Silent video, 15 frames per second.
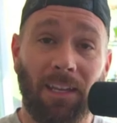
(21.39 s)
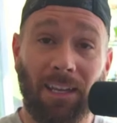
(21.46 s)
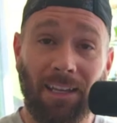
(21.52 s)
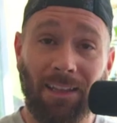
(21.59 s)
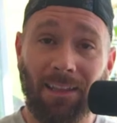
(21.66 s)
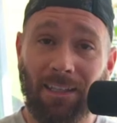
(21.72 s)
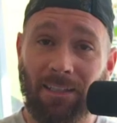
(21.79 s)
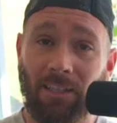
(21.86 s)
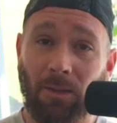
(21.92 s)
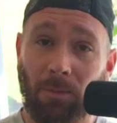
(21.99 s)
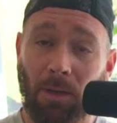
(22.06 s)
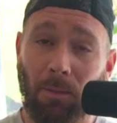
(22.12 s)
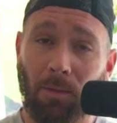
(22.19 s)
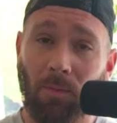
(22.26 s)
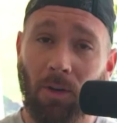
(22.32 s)
In this
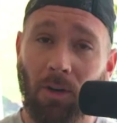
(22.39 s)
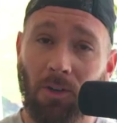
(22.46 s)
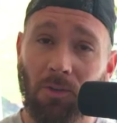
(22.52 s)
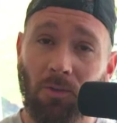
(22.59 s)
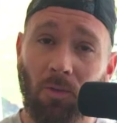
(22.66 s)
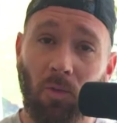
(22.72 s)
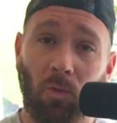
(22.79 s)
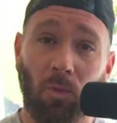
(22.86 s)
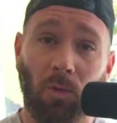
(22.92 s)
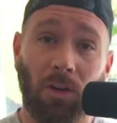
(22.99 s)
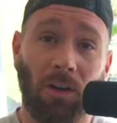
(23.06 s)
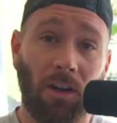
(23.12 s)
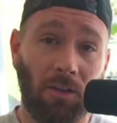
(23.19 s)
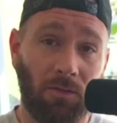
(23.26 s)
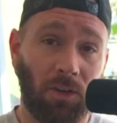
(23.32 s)
upcoming module, we're
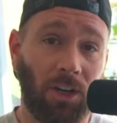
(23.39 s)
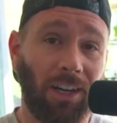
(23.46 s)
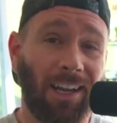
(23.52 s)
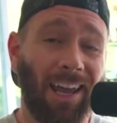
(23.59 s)
covering